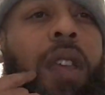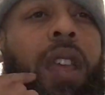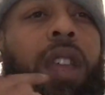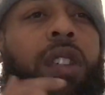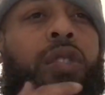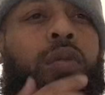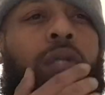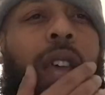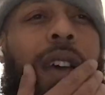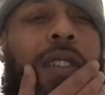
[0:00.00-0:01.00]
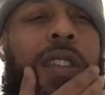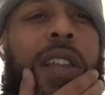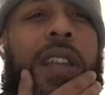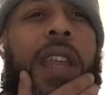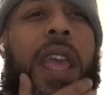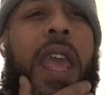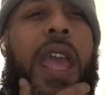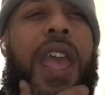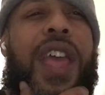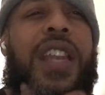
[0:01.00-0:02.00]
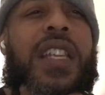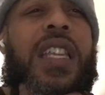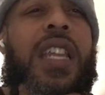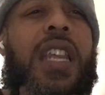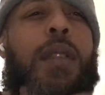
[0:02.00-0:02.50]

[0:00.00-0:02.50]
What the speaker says: in 2010,